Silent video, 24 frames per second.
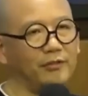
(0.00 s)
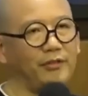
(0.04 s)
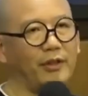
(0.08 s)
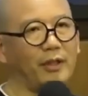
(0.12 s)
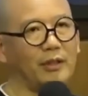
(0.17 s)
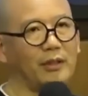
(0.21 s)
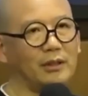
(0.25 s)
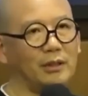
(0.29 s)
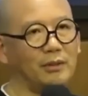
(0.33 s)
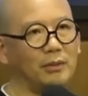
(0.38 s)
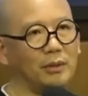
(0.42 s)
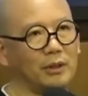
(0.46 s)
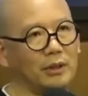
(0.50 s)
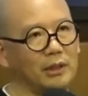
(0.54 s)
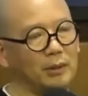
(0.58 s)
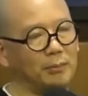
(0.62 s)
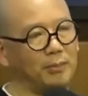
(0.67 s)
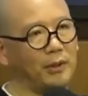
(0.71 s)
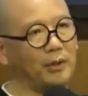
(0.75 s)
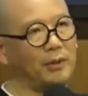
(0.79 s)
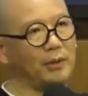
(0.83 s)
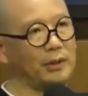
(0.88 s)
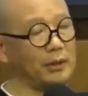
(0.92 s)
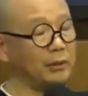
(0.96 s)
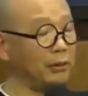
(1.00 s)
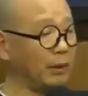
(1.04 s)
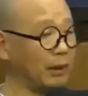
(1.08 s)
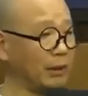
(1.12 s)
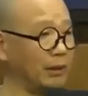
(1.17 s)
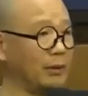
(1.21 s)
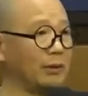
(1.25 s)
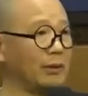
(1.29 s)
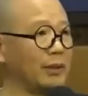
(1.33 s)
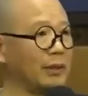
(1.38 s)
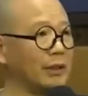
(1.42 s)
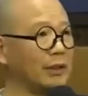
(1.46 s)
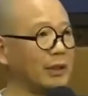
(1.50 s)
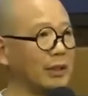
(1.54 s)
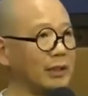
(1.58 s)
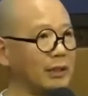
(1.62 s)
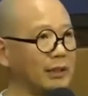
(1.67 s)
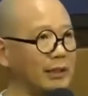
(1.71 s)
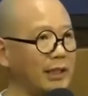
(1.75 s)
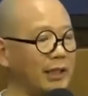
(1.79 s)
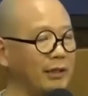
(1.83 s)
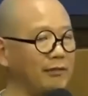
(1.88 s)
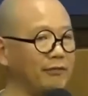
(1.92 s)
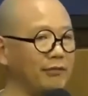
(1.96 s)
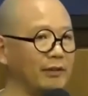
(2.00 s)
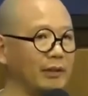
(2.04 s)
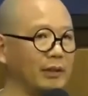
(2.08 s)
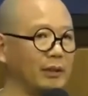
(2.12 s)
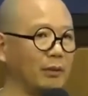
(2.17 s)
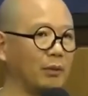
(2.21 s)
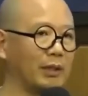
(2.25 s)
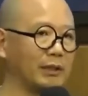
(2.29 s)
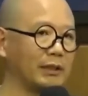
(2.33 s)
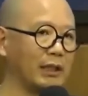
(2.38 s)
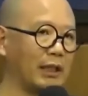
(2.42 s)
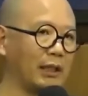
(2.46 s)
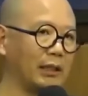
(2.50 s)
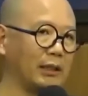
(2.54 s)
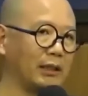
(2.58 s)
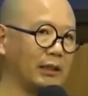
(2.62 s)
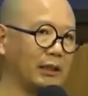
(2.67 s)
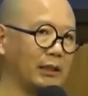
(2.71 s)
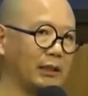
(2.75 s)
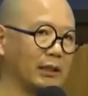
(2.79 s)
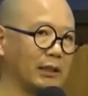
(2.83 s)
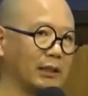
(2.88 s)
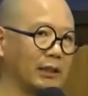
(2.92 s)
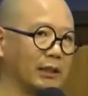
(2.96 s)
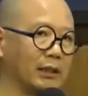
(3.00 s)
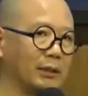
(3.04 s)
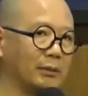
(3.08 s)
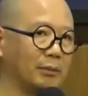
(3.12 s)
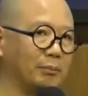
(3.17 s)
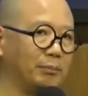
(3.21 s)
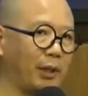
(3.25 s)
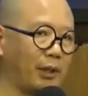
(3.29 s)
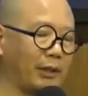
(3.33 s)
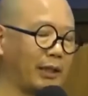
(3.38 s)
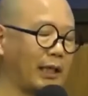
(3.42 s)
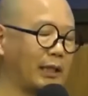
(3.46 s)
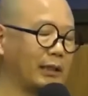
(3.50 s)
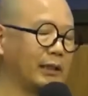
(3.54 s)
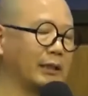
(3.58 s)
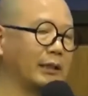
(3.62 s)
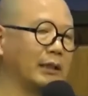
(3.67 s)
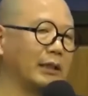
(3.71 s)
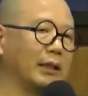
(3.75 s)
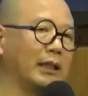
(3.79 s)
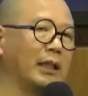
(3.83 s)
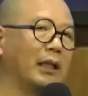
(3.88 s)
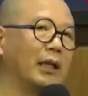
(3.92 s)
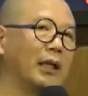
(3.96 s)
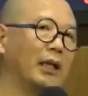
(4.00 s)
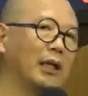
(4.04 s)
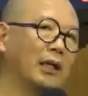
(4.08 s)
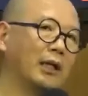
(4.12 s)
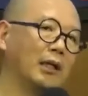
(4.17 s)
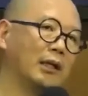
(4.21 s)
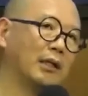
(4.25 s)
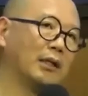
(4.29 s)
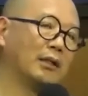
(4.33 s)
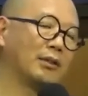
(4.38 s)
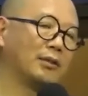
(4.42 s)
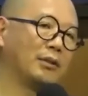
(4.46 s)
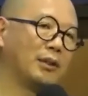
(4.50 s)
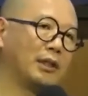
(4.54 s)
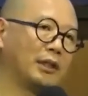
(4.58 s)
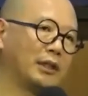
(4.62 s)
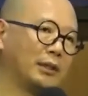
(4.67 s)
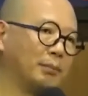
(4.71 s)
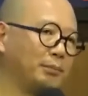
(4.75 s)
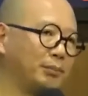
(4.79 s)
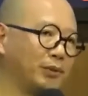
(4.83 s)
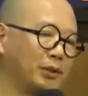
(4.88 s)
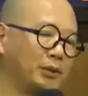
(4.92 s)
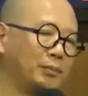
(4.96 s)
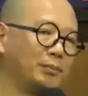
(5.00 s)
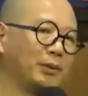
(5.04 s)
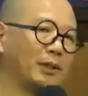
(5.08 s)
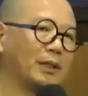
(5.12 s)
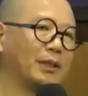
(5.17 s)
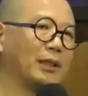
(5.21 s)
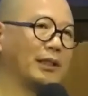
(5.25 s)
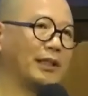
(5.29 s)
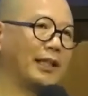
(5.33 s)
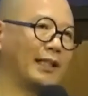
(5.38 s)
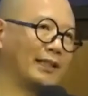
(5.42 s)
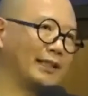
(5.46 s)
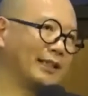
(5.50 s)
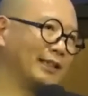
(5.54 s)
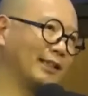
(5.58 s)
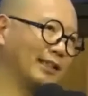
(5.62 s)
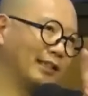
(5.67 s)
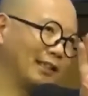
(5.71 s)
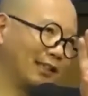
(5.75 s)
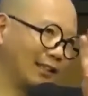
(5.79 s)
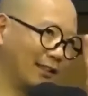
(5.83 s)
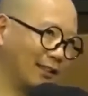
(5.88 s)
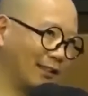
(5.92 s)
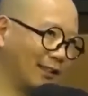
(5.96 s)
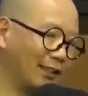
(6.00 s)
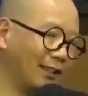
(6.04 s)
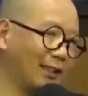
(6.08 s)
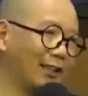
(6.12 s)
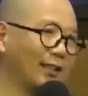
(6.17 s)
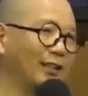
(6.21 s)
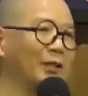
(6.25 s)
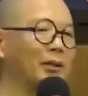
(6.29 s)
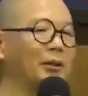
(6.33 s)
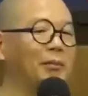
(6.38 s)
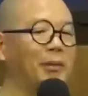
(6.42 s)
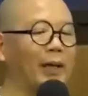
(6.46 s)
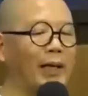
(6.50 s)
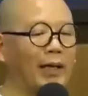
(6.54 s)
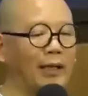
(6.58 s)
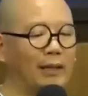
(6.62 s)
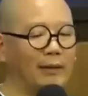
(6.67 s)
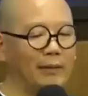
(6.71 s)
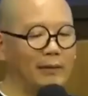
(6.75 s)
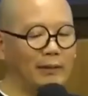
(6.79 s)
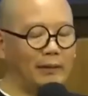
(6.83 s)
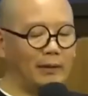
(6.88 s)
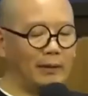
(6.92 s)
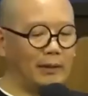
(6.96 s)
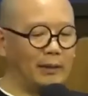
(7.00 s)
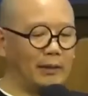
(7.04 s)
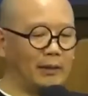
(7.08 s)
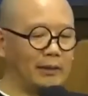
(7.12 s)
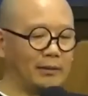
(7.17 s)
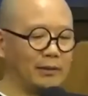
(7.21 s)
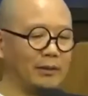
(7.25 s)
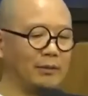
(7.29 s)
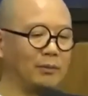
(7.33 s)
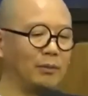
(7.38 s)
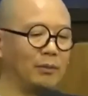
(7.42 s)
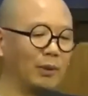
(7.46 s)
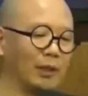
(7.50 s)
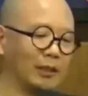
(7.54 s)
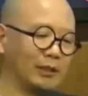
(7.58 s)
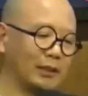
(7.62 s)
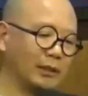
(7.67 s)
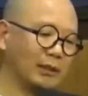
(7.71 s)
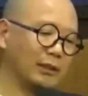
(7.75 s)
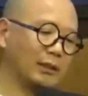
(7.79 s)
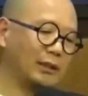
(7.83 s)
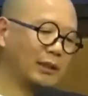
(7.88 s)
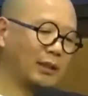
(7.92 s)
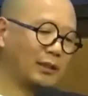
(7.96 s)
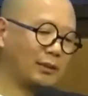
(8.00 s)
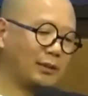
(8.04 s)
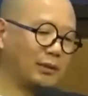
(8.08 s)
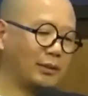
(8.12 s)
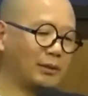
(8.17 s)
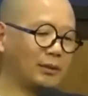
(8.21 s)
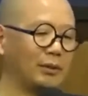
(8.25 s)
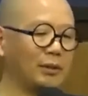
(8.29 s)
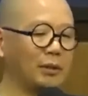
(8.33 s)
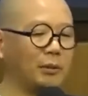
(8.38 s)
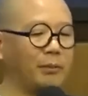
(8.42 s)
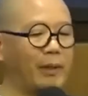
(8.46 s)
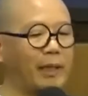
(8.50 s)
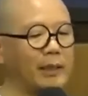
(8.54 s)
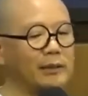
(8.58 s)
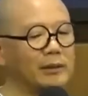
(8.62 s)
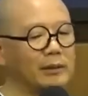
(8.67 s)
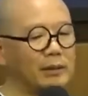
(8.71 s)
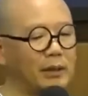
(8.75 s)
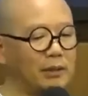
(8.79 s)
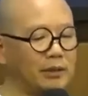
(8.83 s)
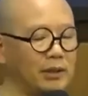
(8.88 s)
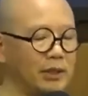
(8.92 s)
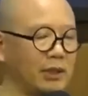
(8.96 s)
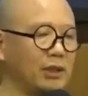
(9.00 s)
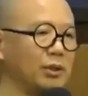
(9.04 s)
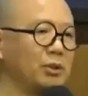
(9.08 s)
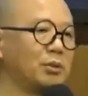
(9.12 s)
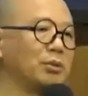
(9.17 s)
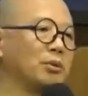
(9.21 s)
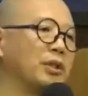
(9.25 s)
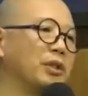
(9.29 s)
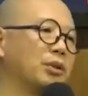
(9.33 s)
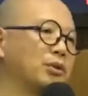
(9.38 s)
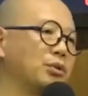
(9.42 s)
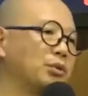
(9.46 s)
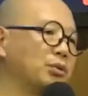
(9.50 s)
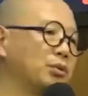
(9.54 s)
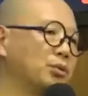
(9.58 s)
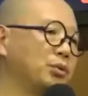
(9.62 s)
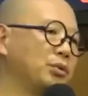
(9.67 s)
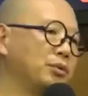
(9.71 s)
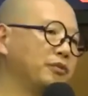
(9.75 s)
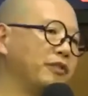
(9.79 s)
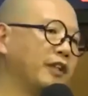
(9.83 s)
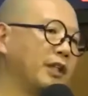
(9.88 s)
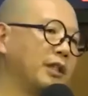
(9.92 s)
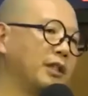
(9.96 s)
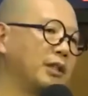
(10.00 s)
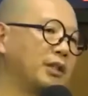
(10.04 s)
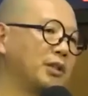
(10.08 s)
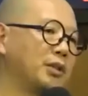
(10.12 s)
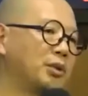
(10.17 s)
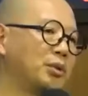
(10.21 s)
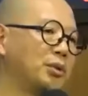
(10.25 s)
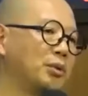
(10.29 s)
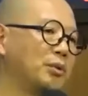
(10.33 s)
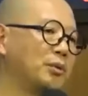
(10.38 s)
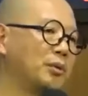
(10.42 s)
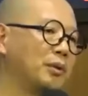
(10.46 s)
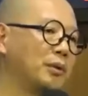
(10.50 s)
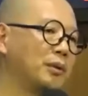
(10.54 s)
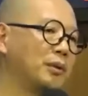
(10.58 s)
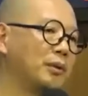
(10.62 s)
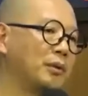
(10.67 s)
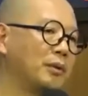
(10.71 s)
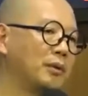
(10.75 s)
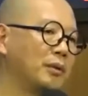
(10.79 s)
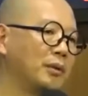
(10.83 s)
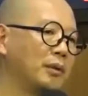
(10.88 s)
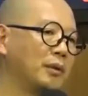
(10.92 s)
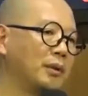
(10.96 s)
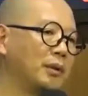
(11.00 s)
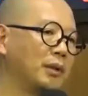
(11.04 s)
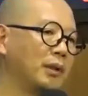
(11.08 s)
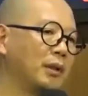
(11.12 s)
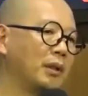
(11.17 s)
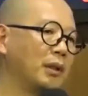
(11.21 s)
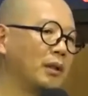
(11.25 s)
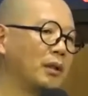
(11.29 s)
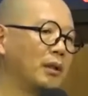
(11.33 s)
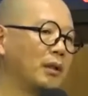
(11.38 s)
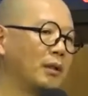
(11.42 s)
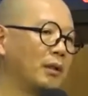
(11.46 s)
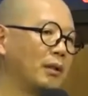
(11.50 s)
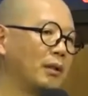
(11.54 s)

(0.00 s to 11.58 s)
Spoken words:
Actually, everyone has their own way of learning and have their own way of getting it out or having the output.